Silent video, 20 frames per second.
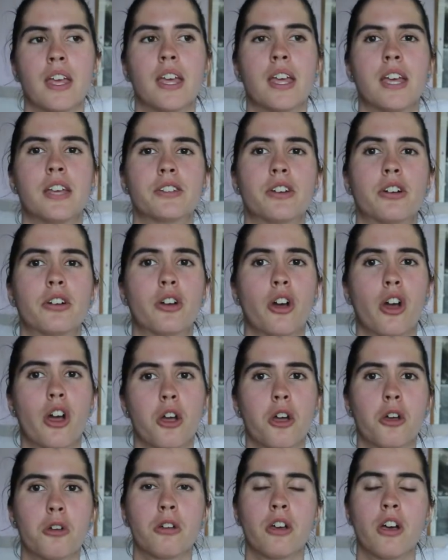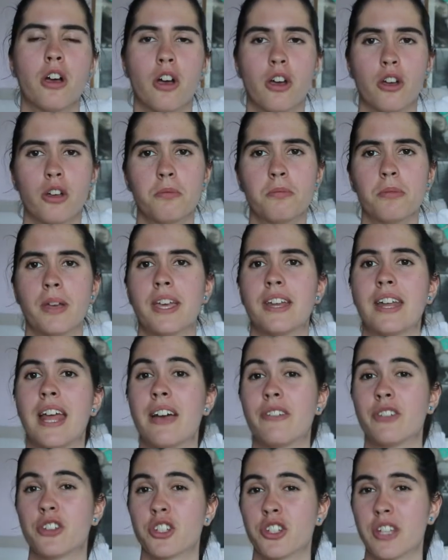is I'll go home and
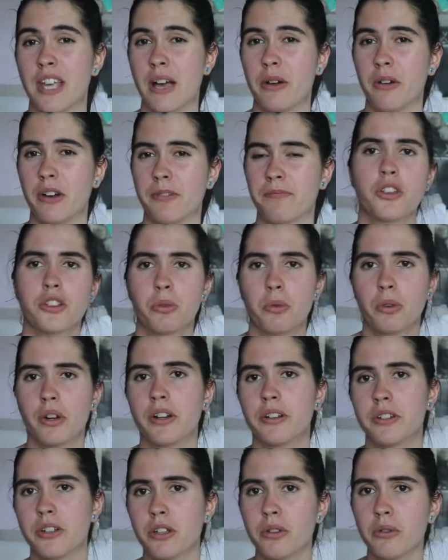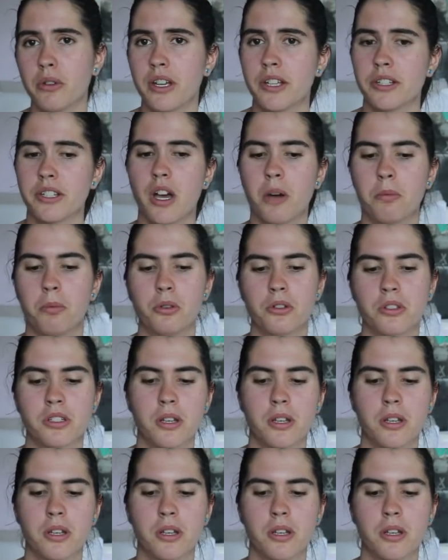have a shower. So what I'll do is I'll put